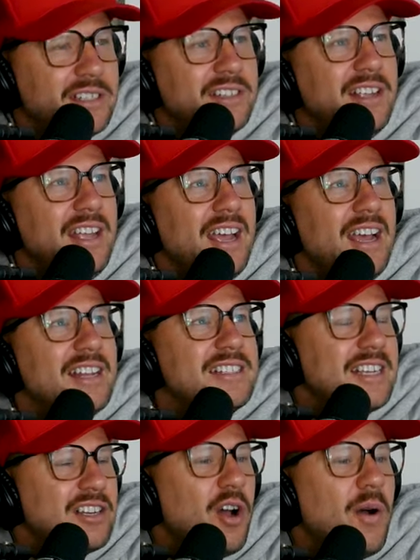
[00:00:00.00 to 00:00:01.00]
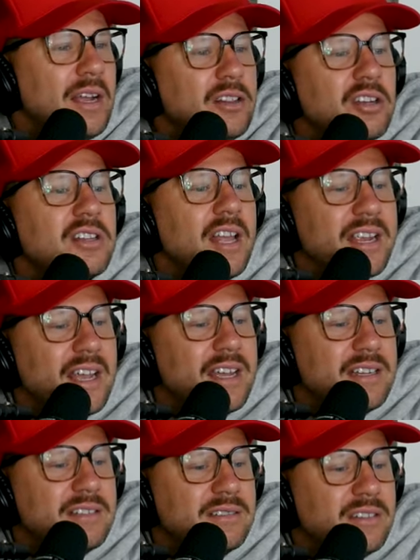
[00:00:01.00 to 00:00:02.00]
And, and I was like, no, I look like
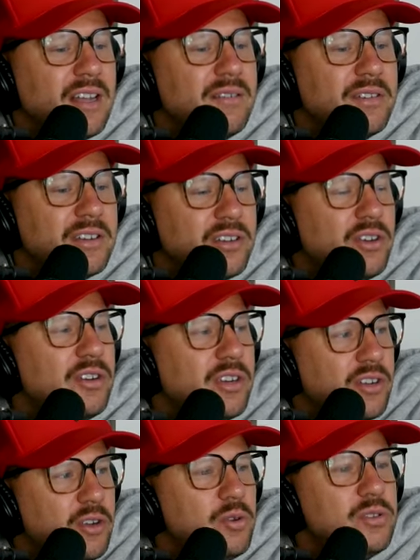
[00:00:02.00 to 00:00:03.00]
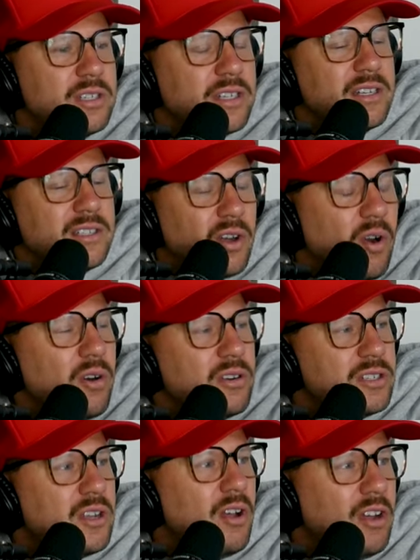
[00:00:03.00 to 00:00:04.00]
I love a good acoustic guitar
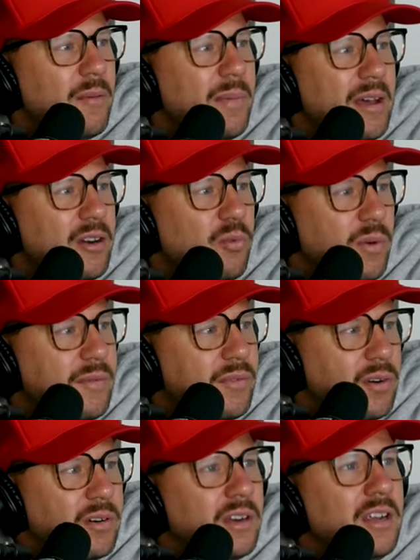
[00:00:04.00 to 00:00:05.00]
song about a river.